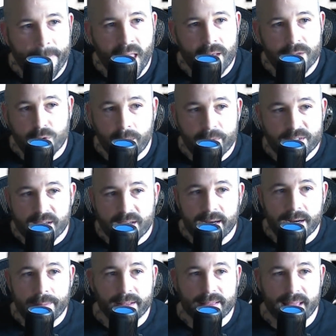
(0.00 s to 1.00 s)
So I'm
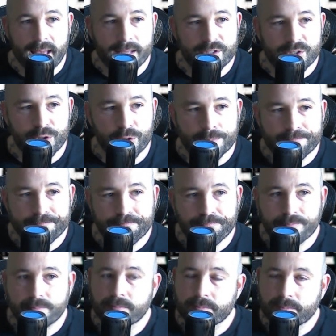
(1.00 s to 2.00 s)
excited about that too.
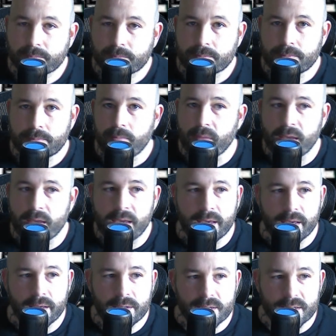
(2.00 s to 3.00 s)

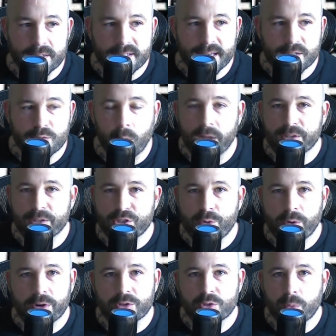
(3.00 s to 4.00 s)
He is 6'1",
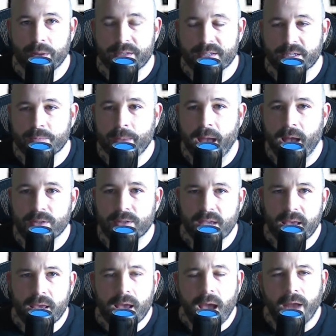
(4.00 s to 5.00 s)
226 pounds.
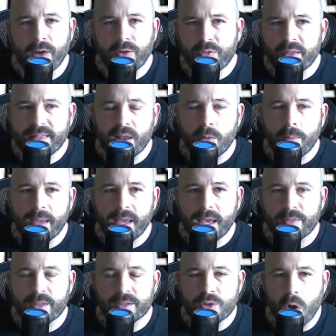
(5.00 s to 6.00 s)
I don't think that'll make
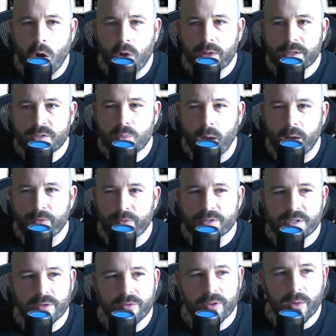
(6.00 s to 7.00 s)
him the tallest wide
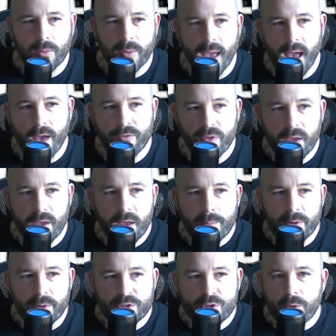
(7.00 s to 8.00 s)
receiver that we have,
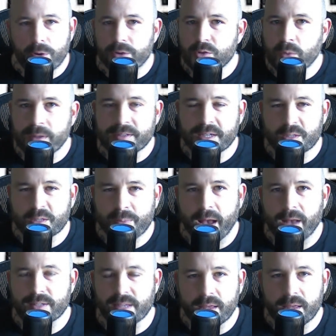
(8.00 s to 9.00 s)
but 226
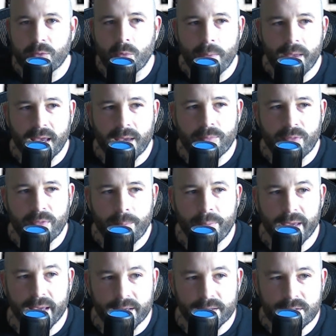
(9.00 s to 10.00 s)
pounds I think will make him the
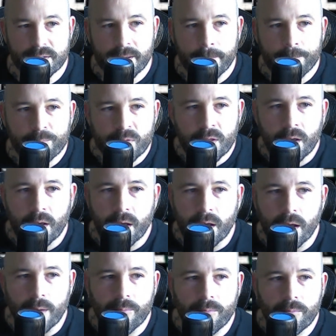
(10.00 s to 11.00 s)
biggest.
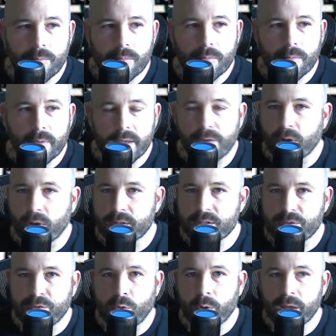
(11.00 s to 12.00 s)
He
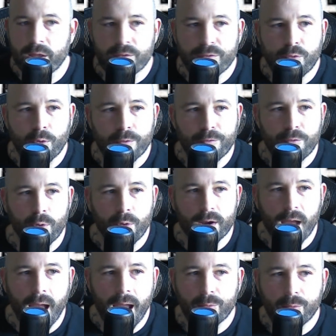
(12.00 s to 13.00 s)
runs a 40 and
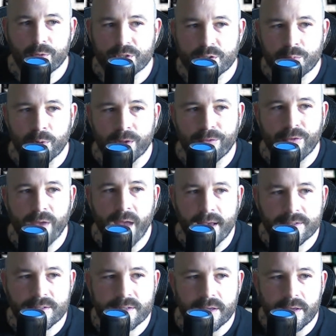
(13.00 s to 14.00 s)
4.49, which is pretty
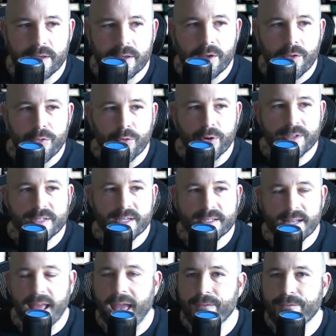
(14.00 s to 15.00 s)
fast,
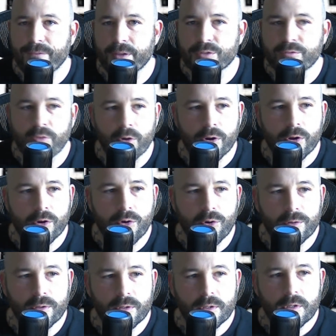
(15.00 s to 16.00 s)
36.5-inch
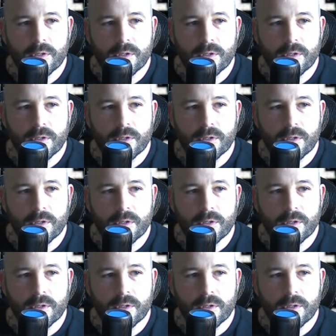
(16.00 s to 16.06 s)
vertical.